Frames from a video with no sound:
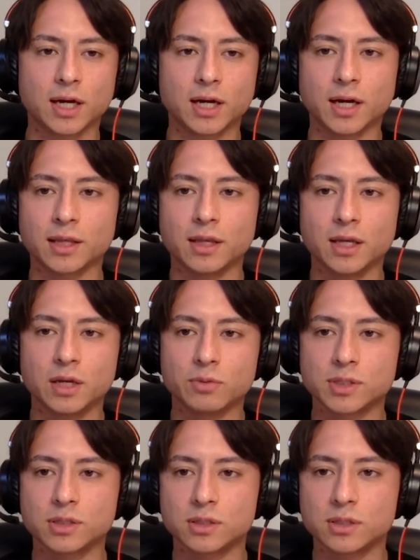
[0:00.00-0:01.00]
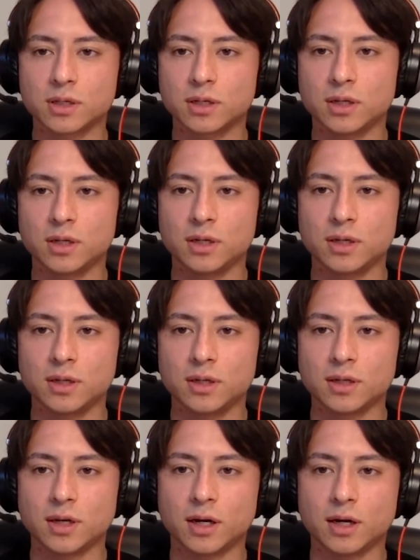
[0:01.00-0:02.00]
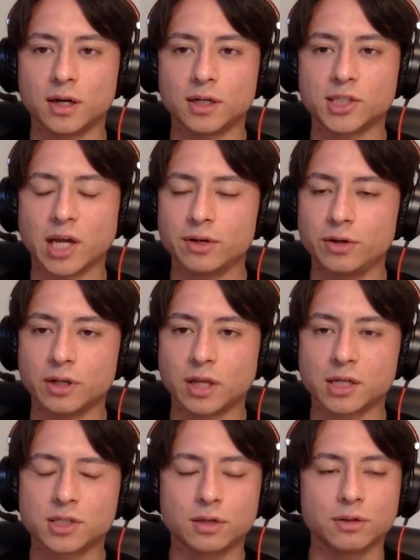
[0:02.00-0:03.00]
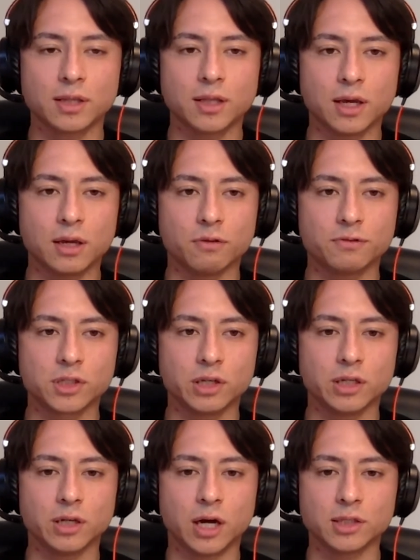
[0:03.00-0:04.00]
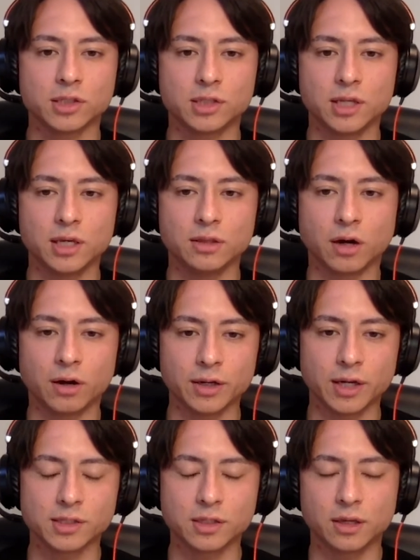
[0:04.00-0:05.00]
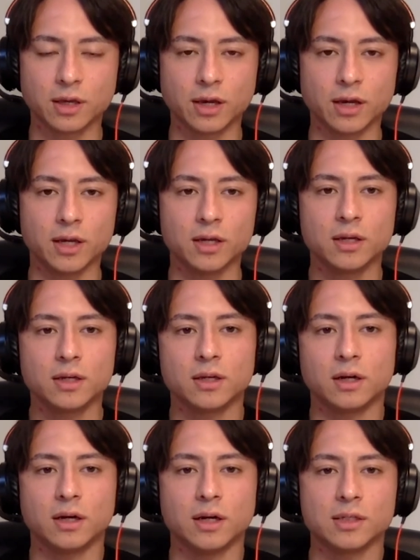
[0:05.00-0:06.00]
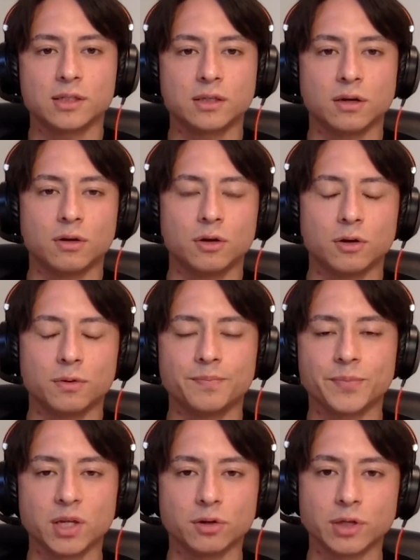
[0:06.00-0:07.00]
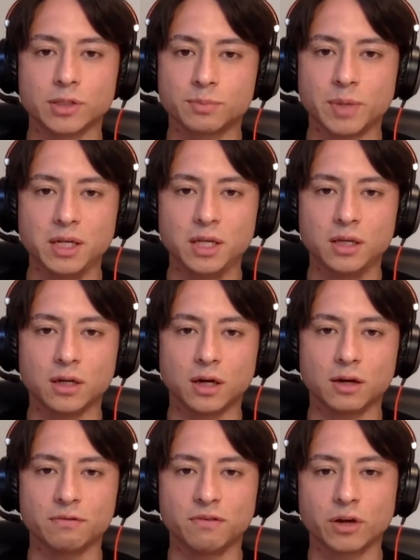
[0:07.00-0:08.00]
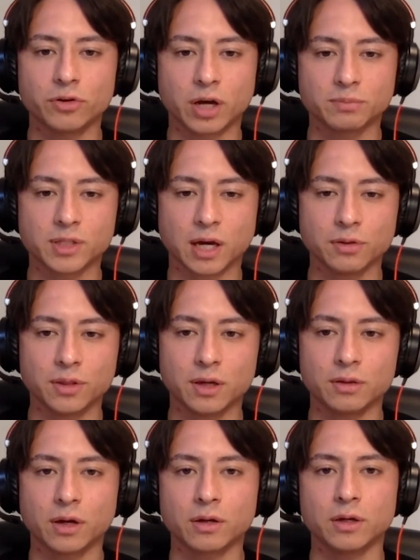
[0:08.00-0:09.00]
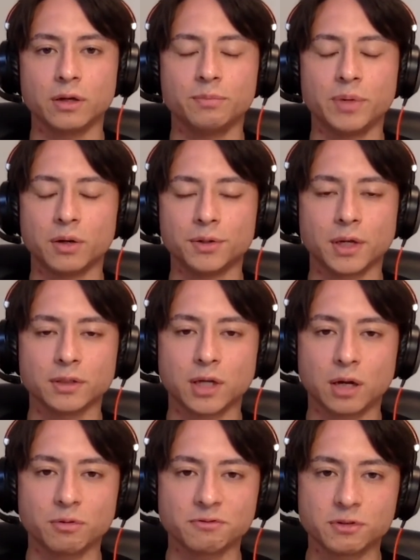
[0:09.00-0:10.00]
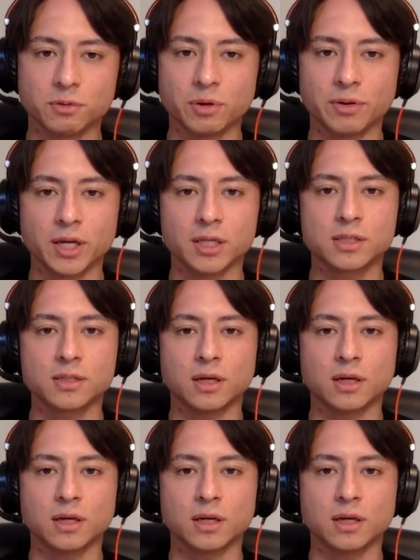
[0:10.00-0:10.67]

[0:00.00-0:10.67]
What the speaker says: think it was January last year that they officially launched the Dart SDK. So there's many Flutter apps out there that are built on top of Supabase.